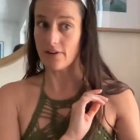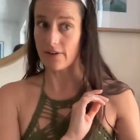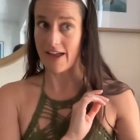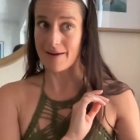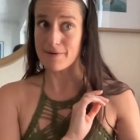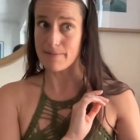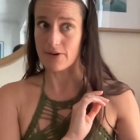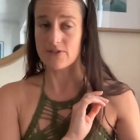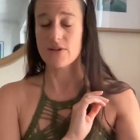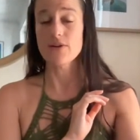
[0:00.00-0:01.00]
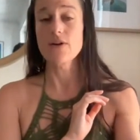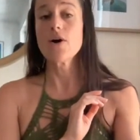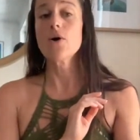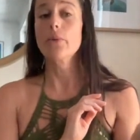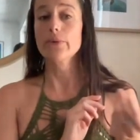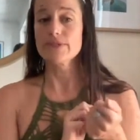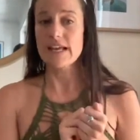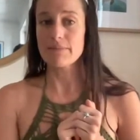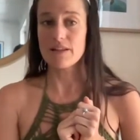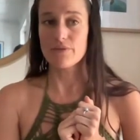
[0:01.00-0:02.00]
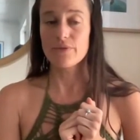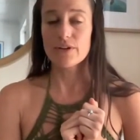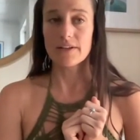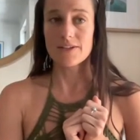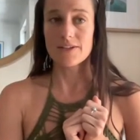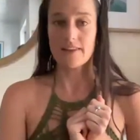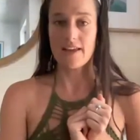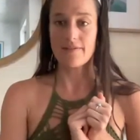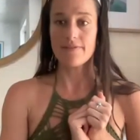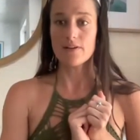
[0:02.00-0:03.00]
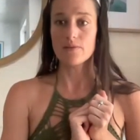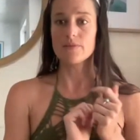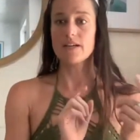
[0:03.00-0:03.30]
camera person will send me the footage that they filmed.